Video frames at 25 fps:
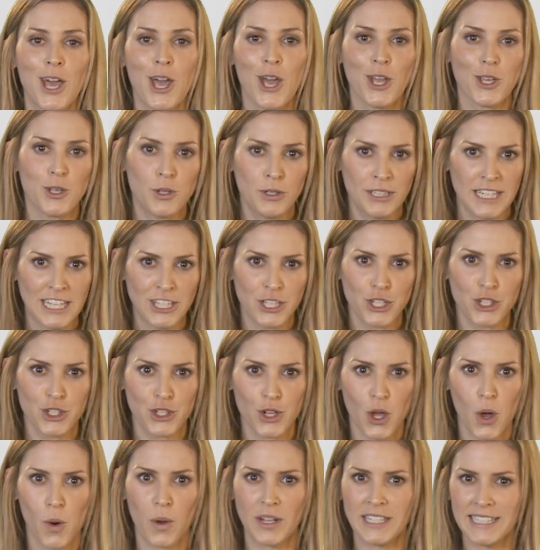You'll need to
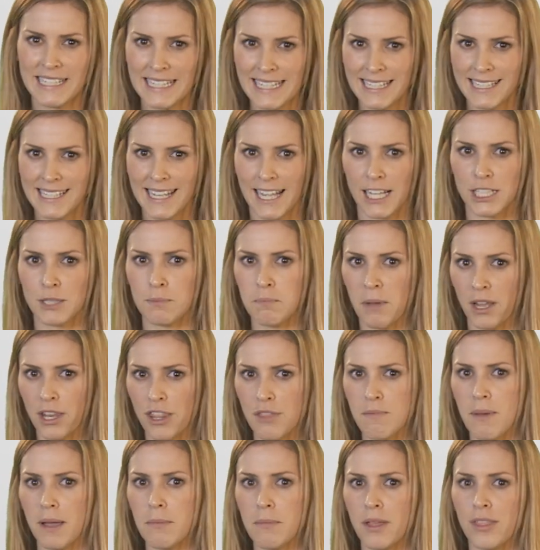show a detailed
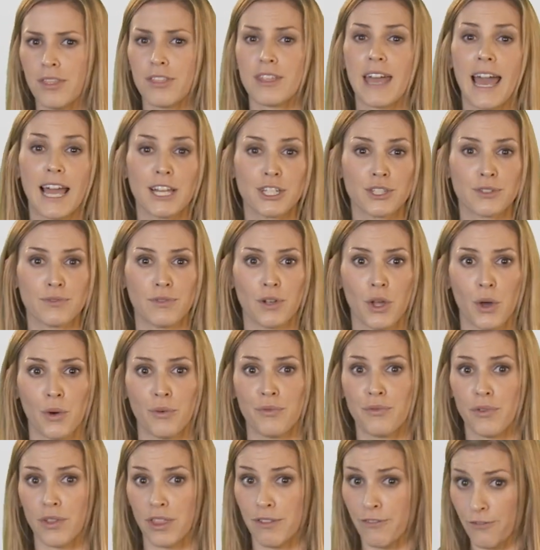month-by-month cash flow
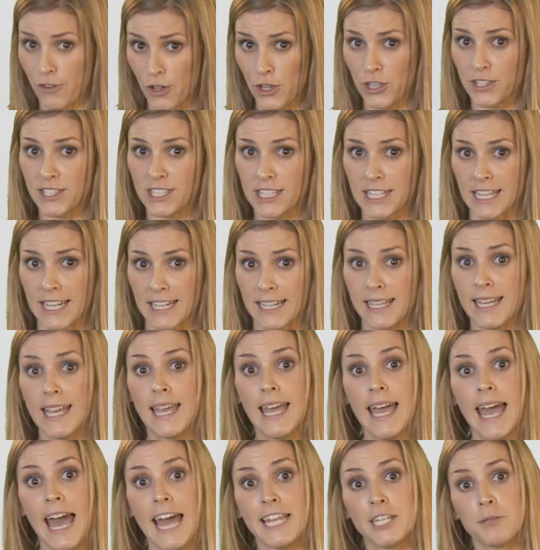for the first year
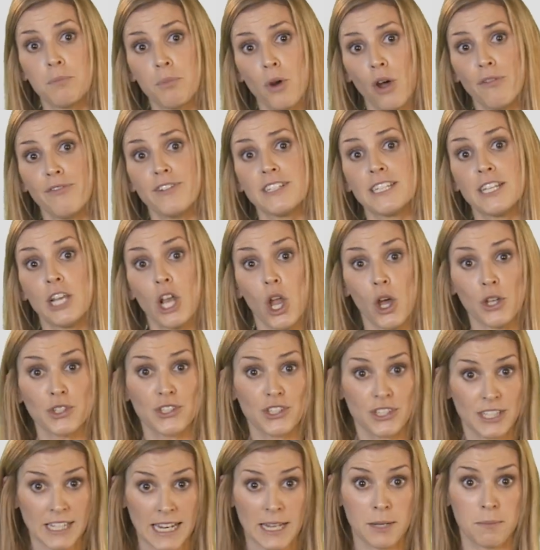and a profit and loss
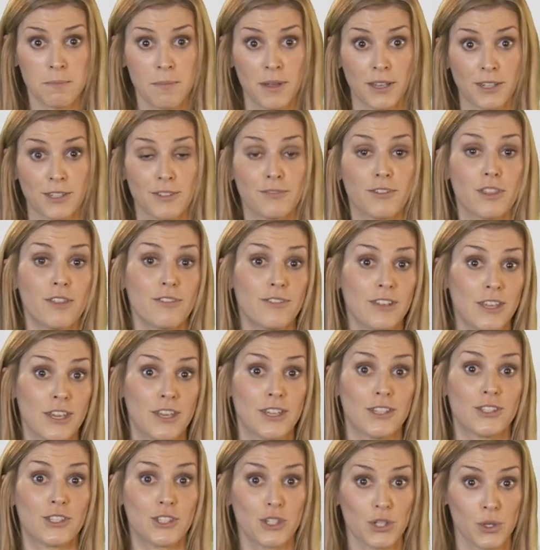statement for the
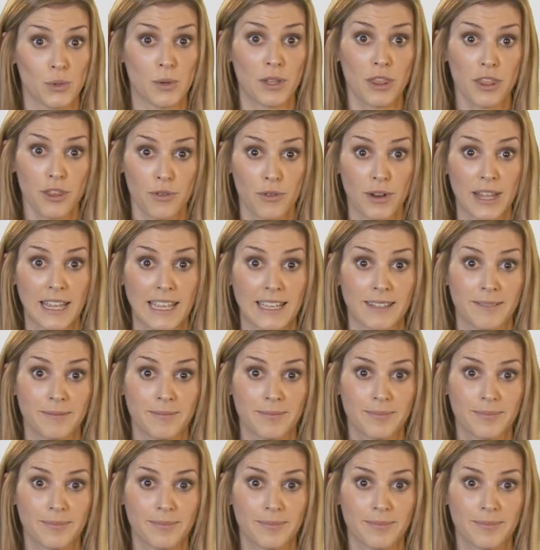years 2 and 3.